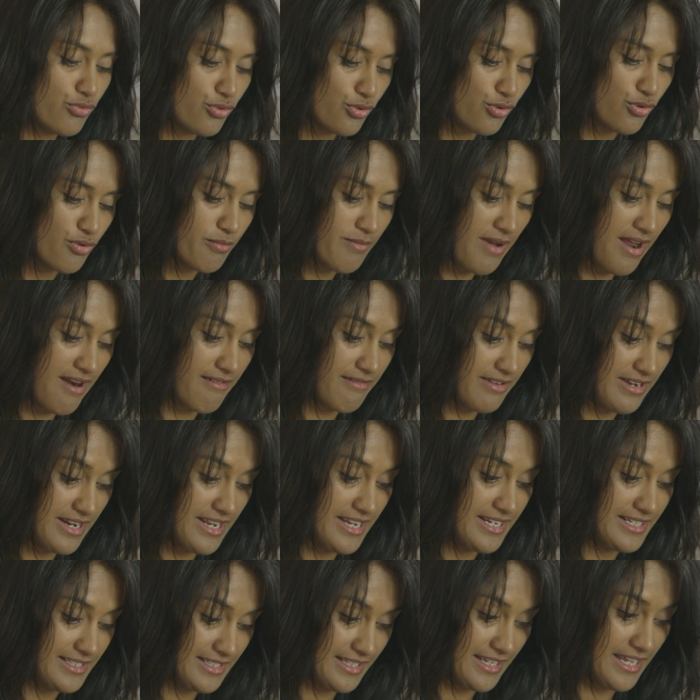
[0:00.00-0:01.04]
raw
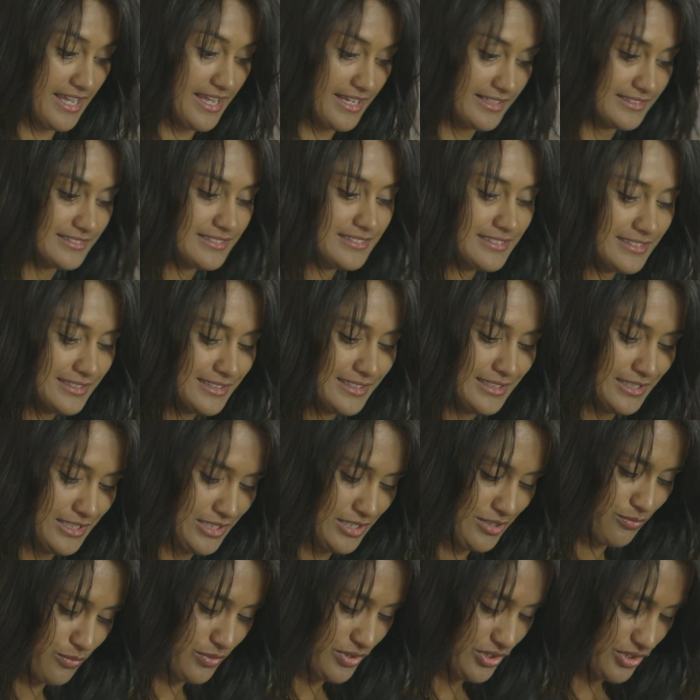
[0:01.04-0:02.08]
marinade again,
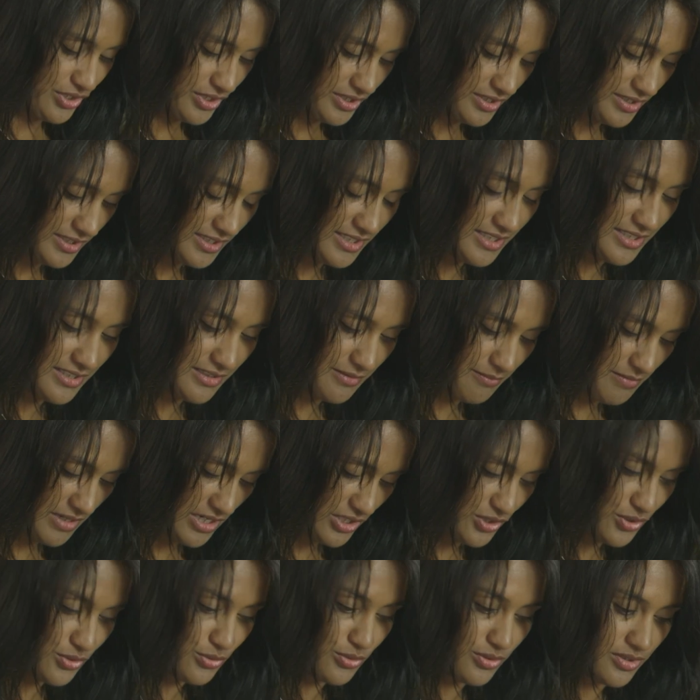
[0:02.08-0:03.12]
we just need to
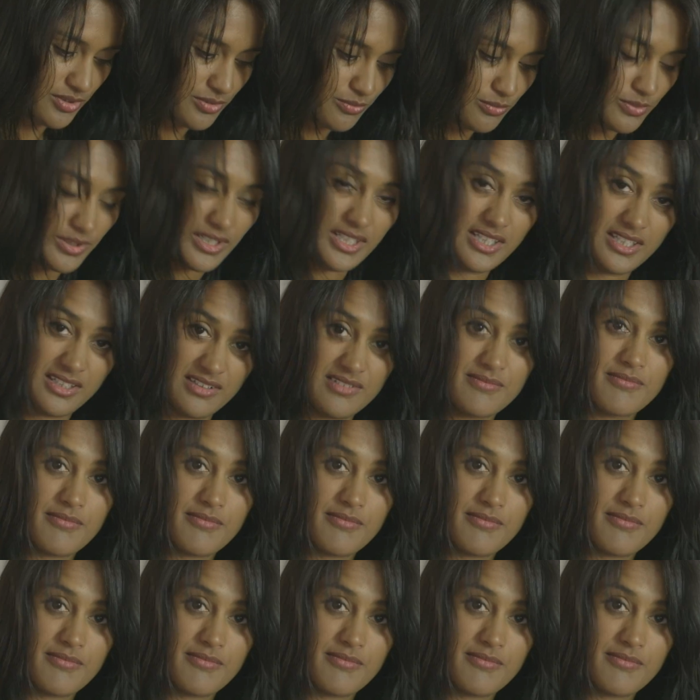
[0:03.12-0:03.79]
make sure that we